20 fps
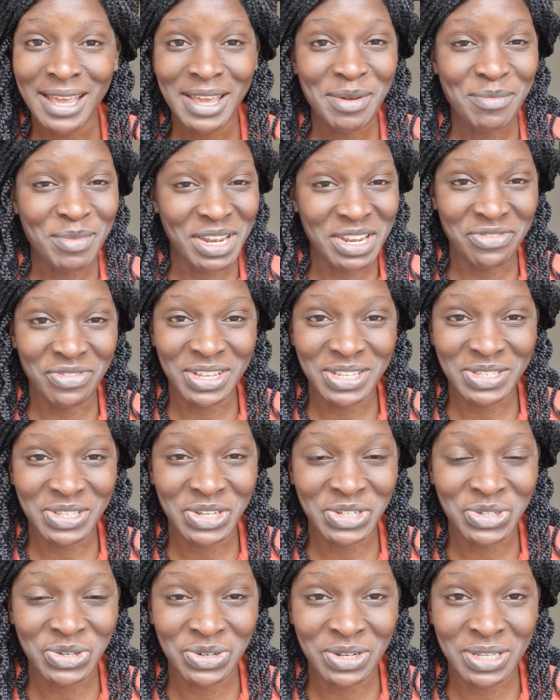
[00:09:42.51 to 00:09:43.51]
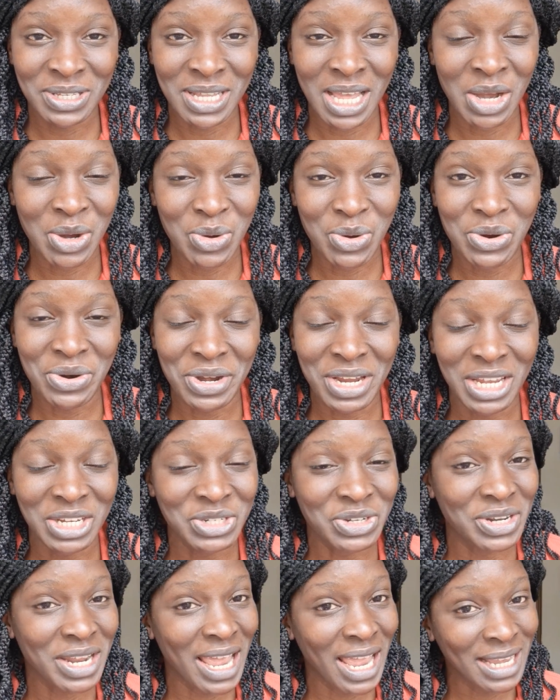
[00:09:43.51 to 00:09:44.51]
Manifestation is a
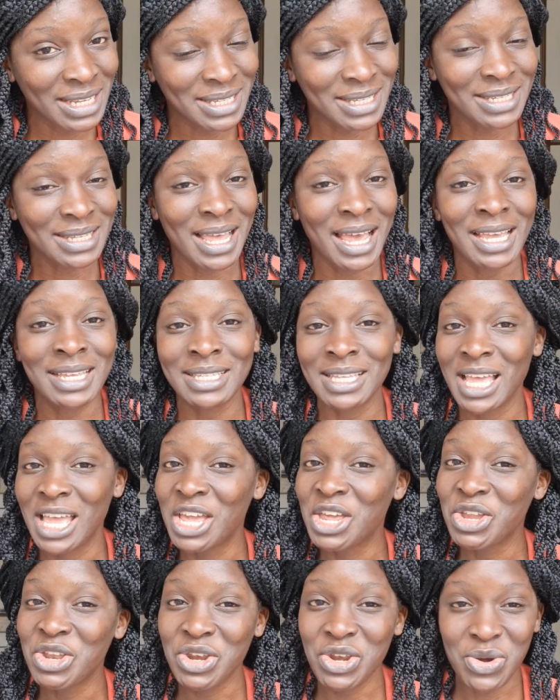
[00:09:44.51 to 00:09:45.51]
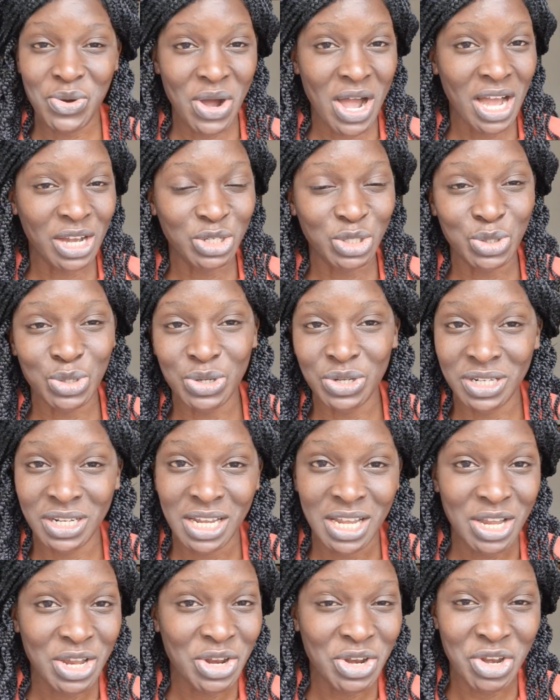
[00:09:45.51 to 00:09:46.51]
co-creation exercise. No action,
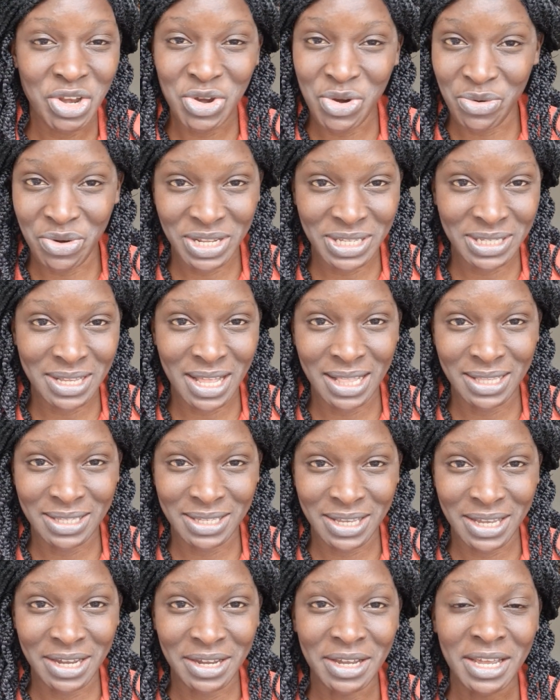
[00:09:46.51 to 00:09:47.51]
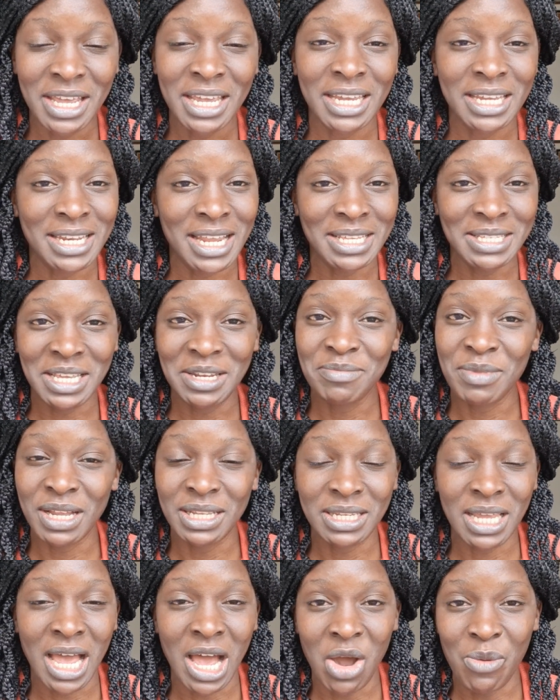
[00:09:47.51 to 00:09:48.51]
no results. Yeah, it doesn't
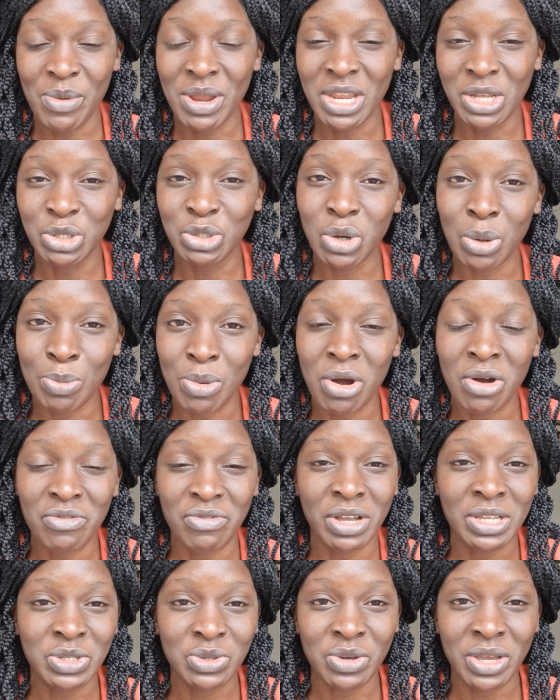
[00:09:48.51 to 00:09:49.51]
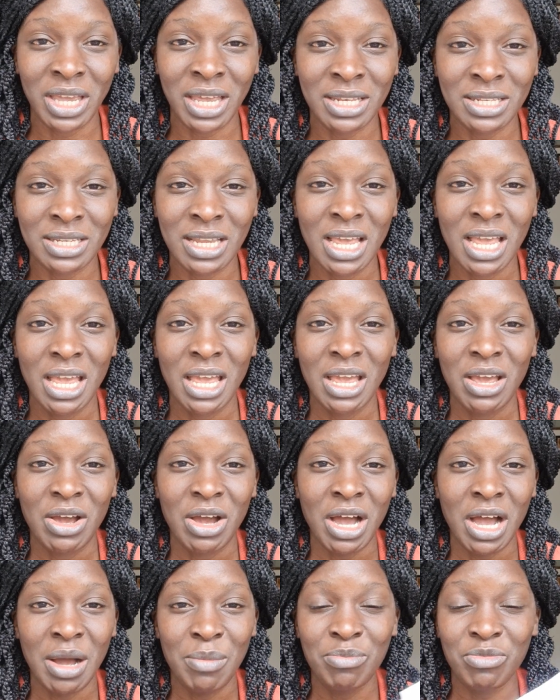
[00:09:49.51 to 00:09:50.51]
matter how many job offers you get
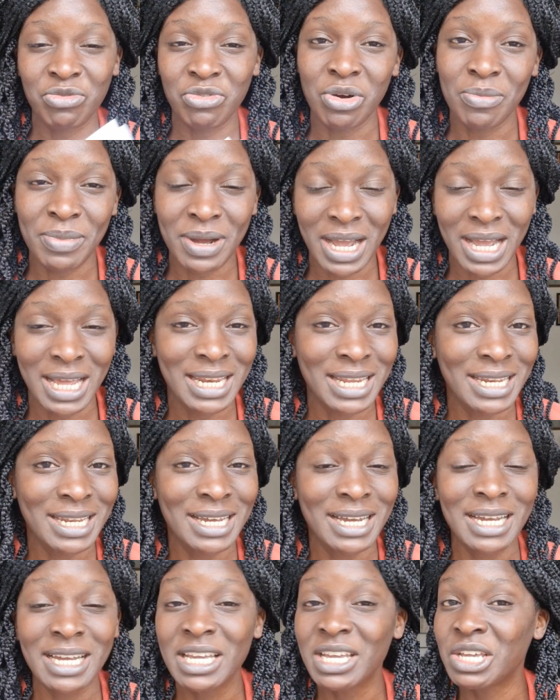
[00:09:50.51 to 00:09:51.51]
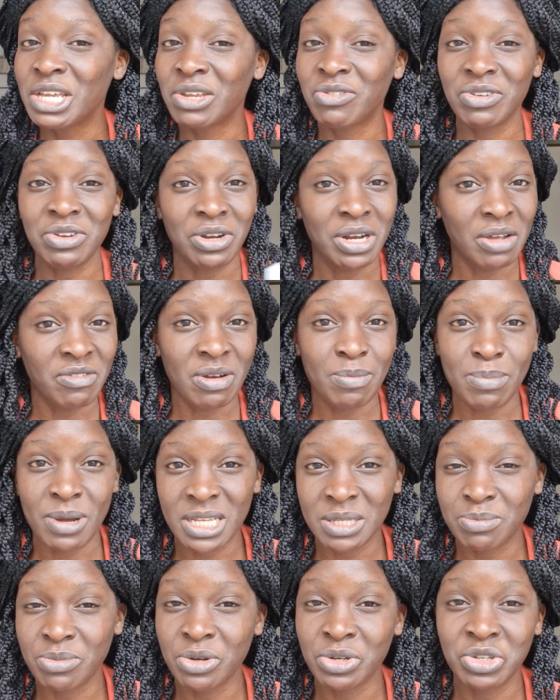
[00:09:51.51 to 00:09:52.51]
from Canada. If you don't have a
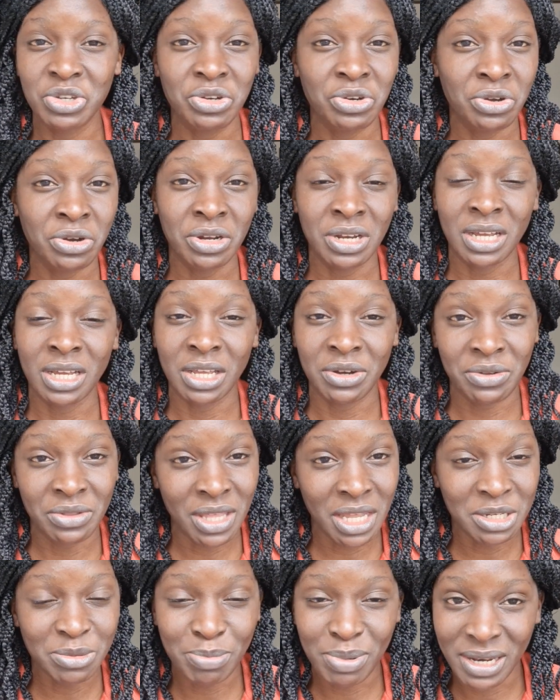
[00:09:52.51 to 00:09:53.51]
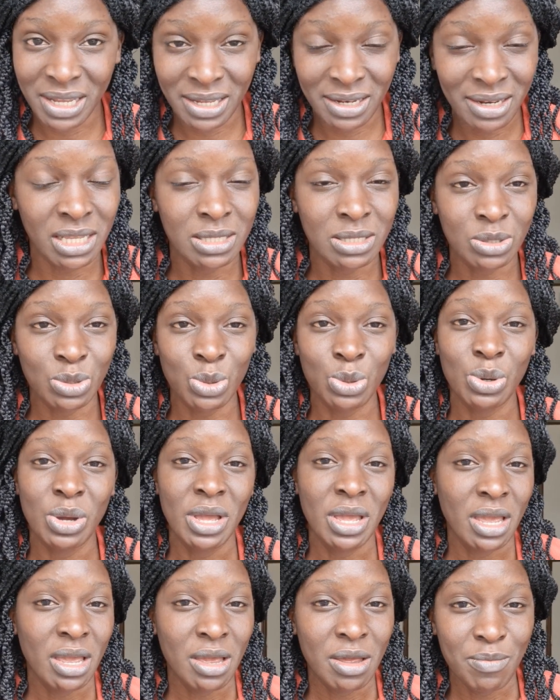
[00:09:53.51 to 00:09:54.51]
passport, you're not going to get on that plane. So
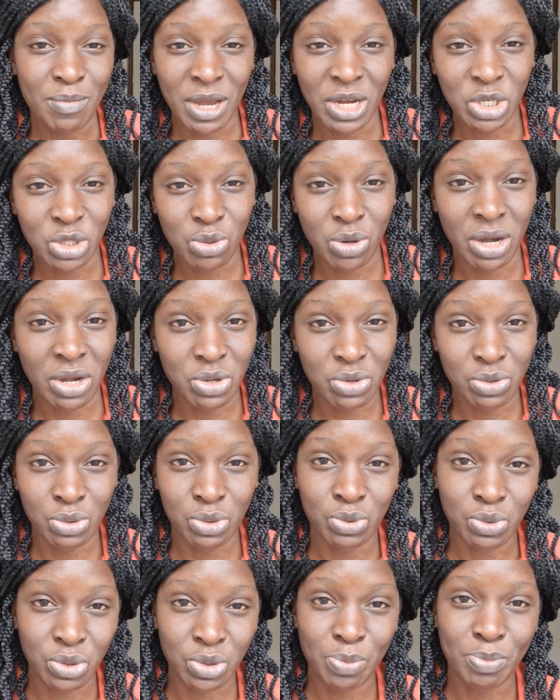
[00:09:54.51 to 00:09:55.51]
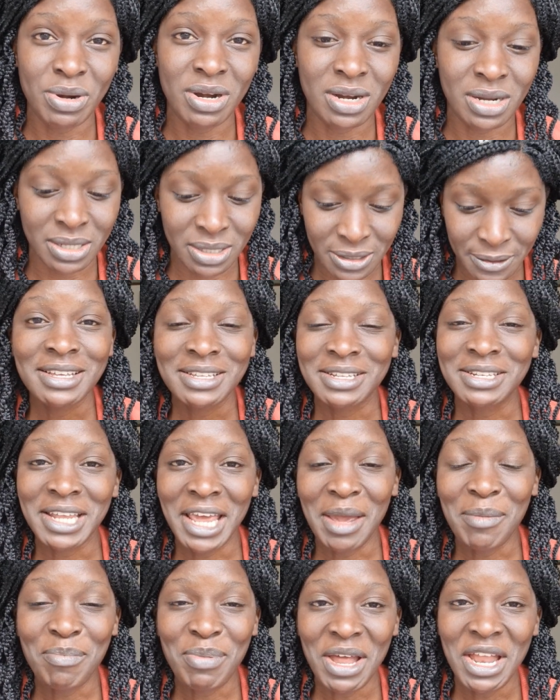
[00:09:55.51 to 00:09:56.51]
make sure you do your part.
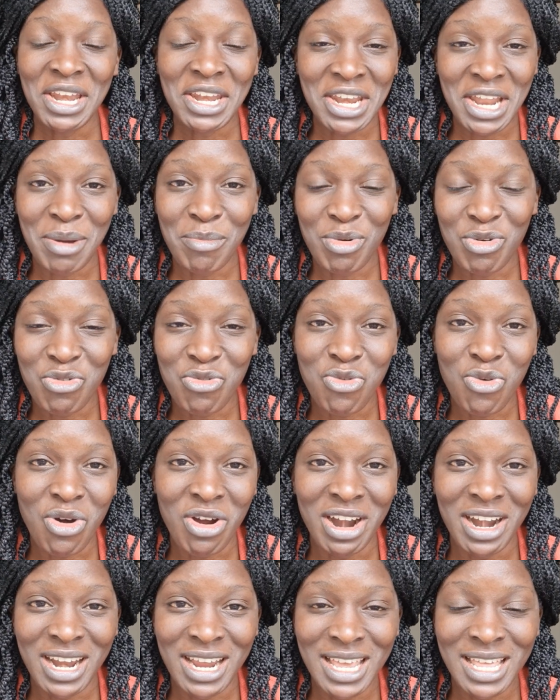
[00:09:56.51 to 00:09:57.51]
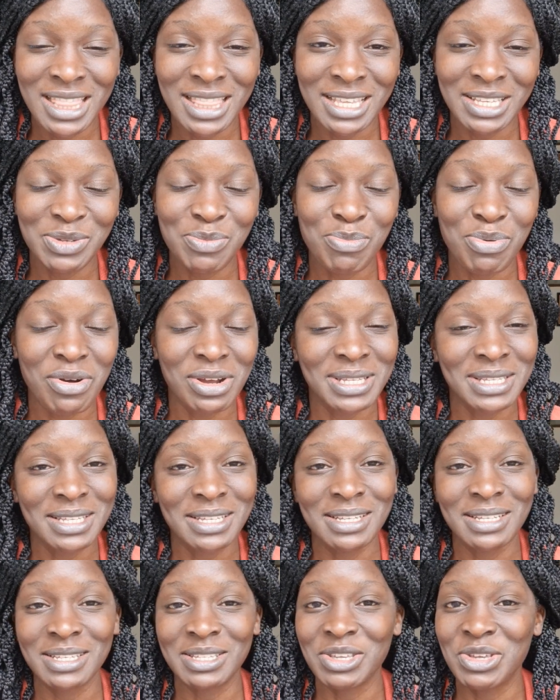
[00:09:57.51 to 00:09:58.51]
Step number 4 in this
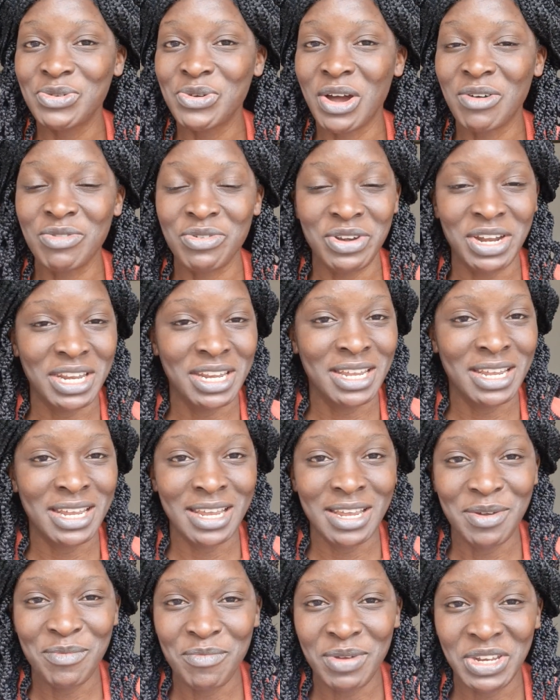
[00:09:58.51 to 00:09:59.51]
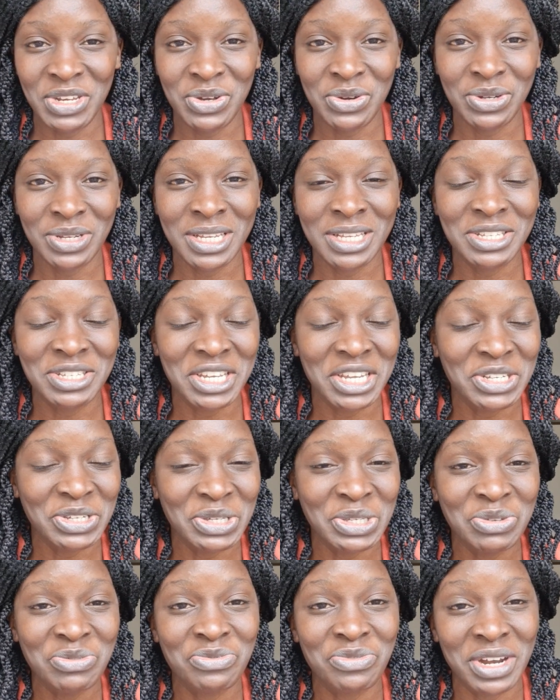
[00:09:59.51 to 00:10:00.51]
process, you have already made your
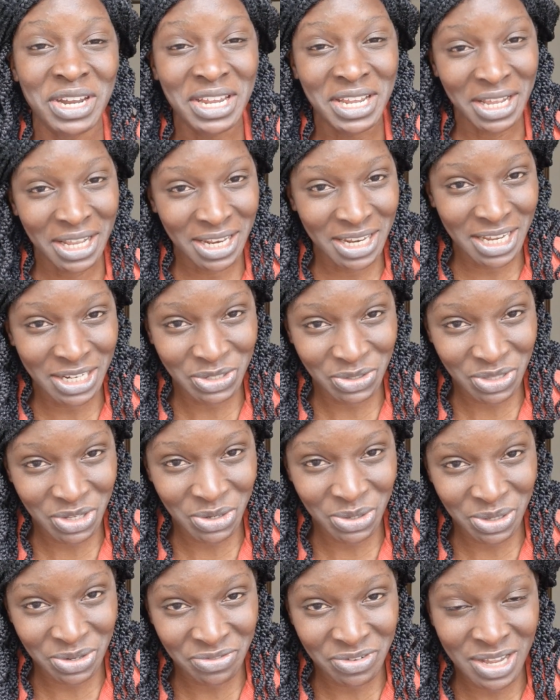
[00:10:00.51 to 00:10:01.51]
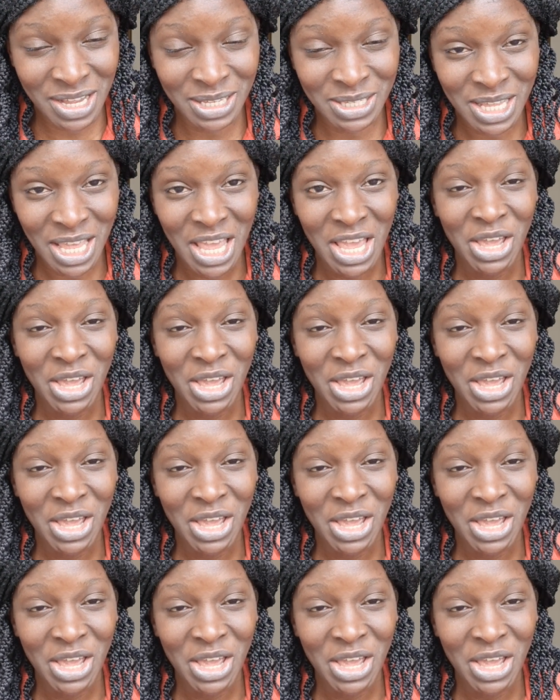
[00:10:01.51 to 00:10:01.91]
intentions very clear to the universe.